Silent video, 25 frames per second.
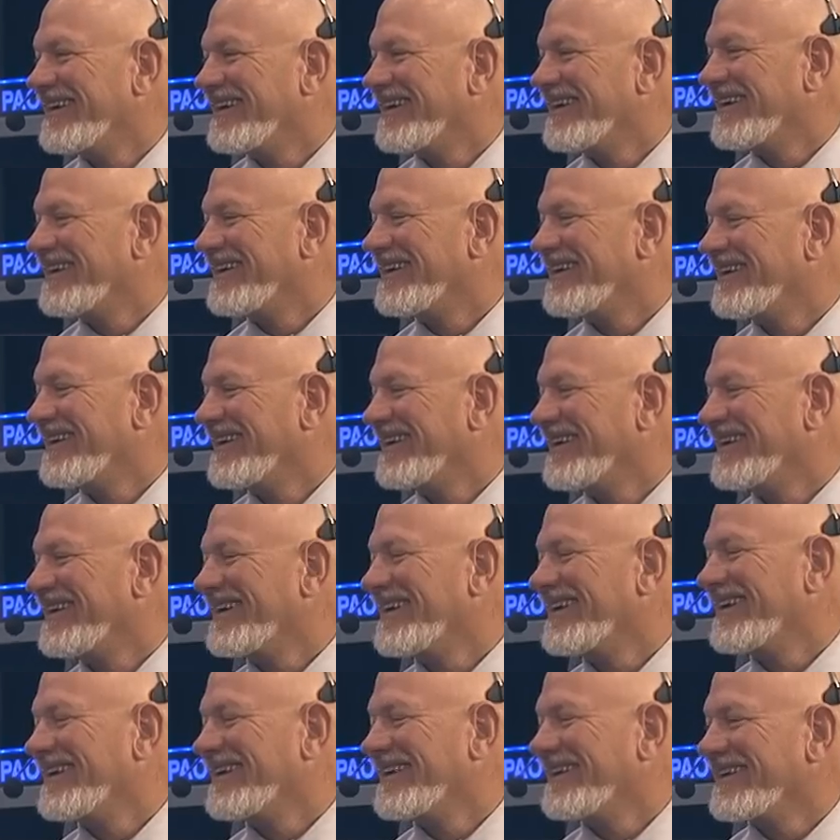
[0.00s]

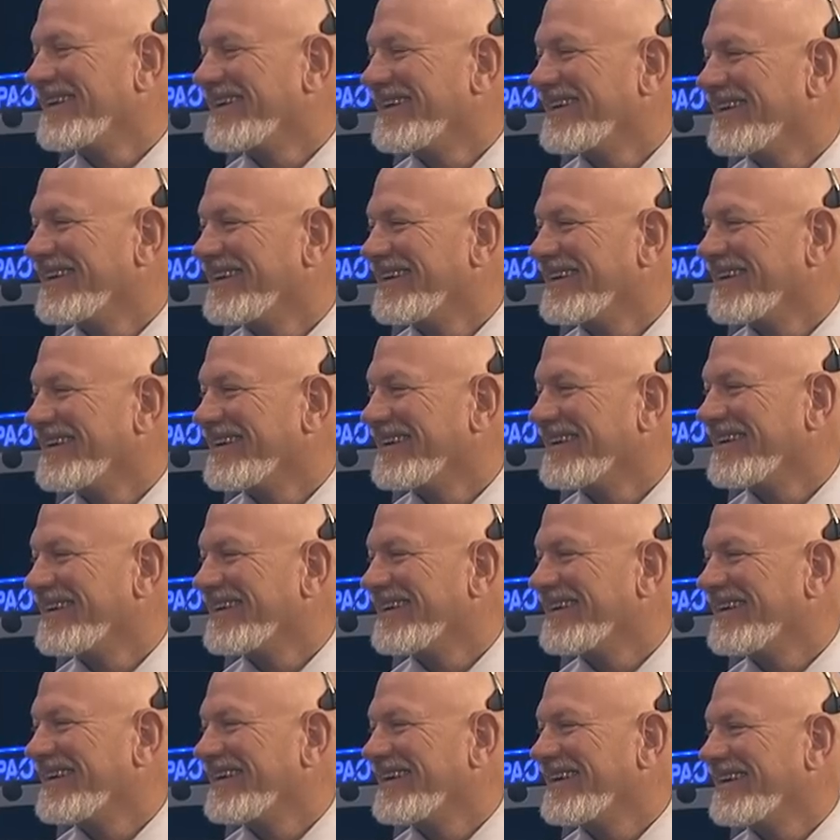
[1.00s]

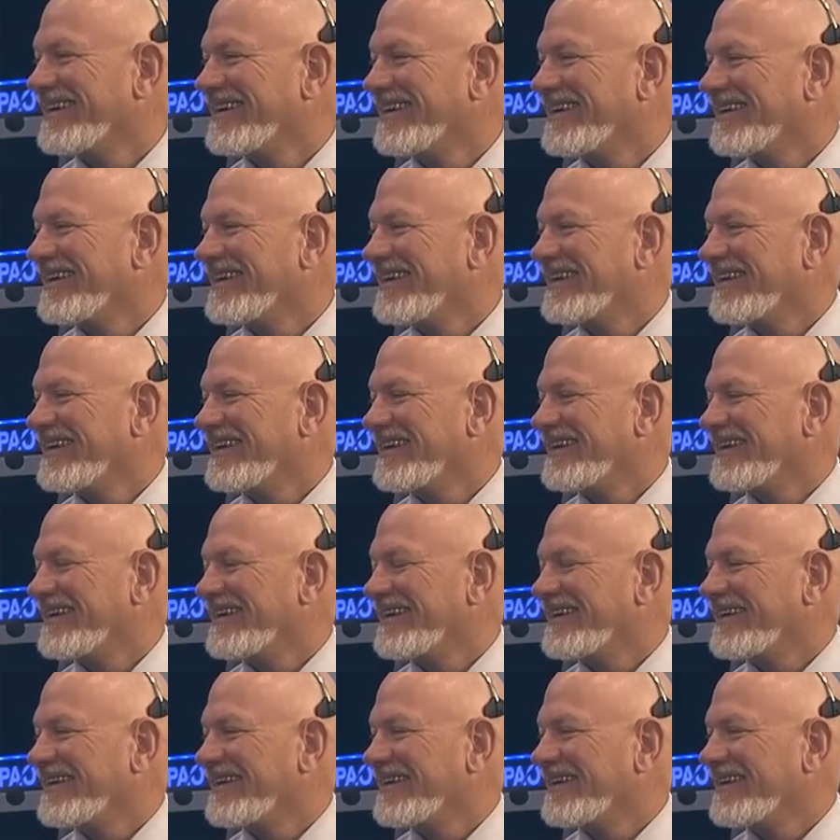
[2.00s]

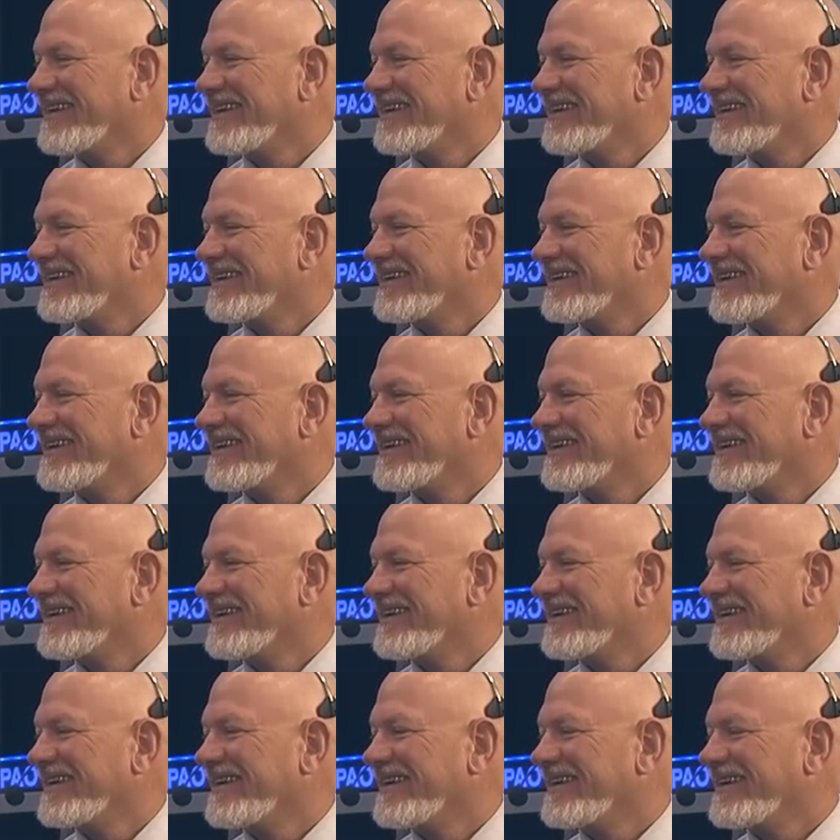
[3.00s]

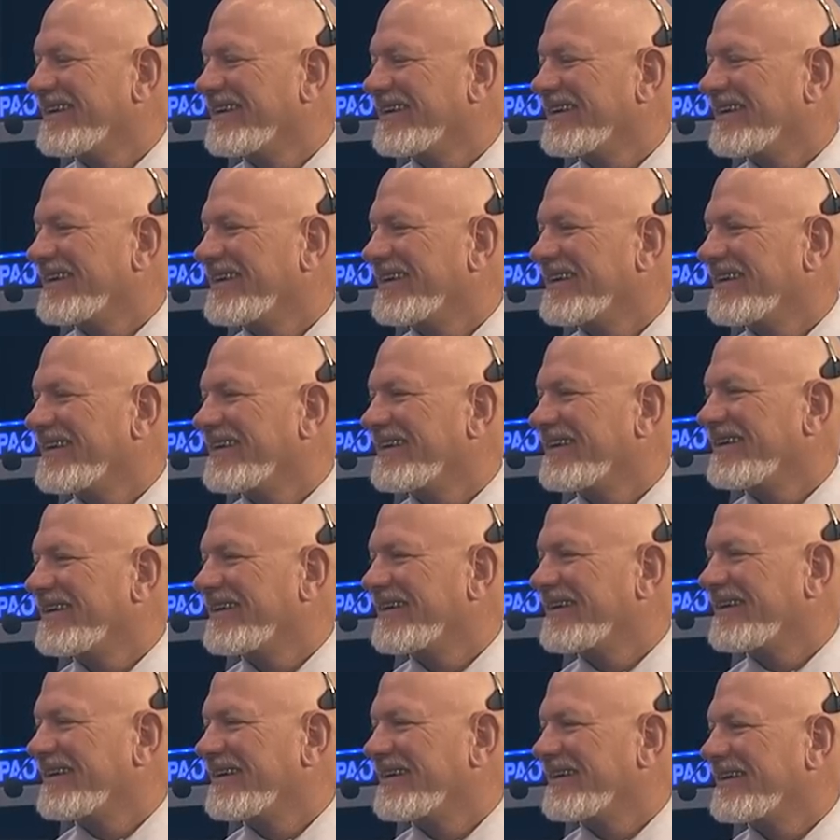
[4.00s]

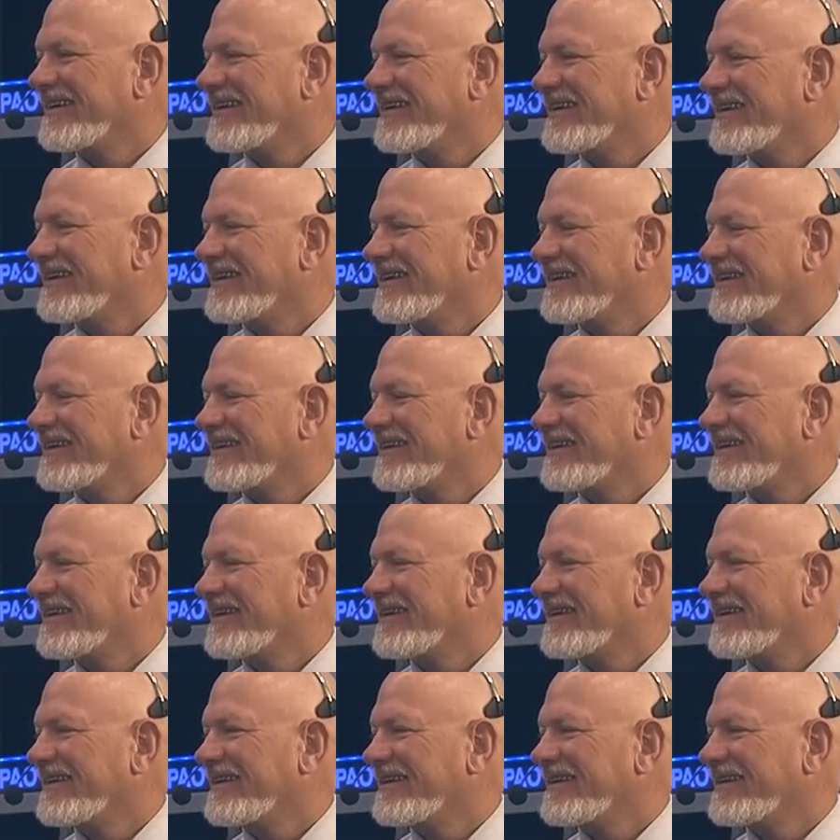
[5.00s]

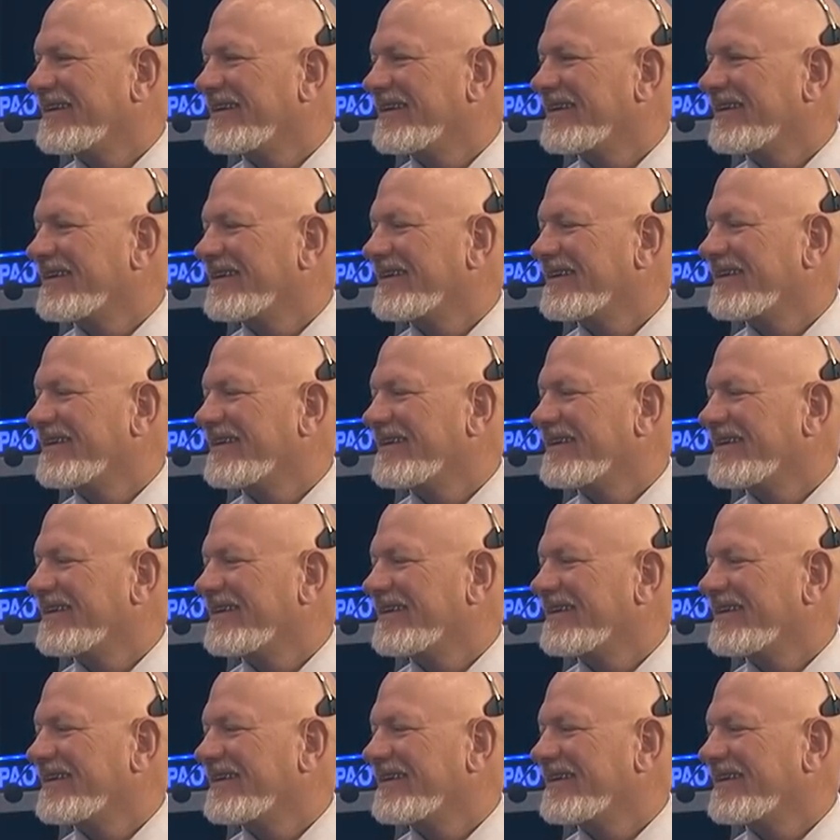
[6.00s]
This person isn't speaking.